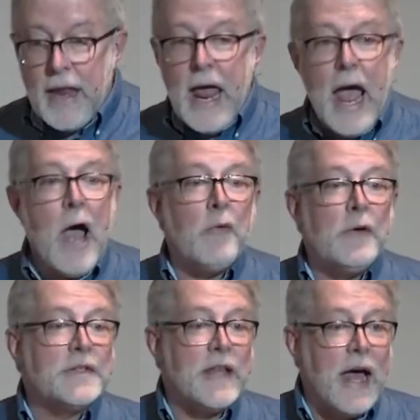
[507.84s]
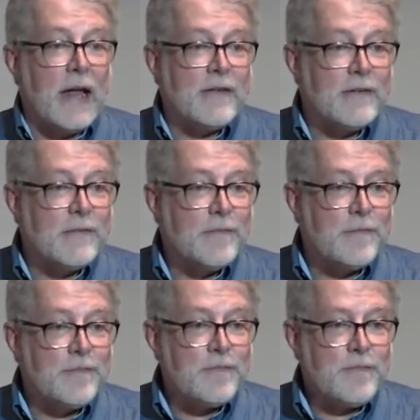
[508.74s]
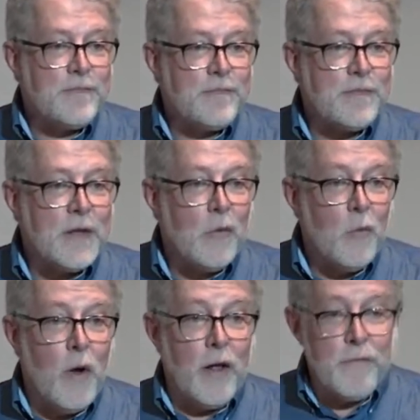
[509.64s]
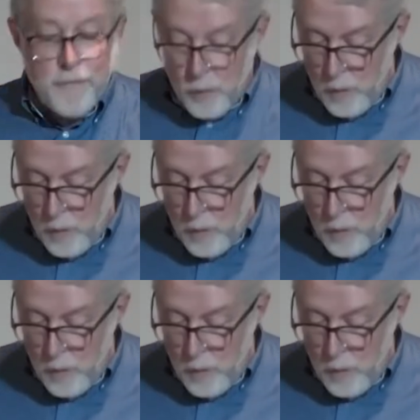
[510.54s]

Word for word: And how is that? Well, for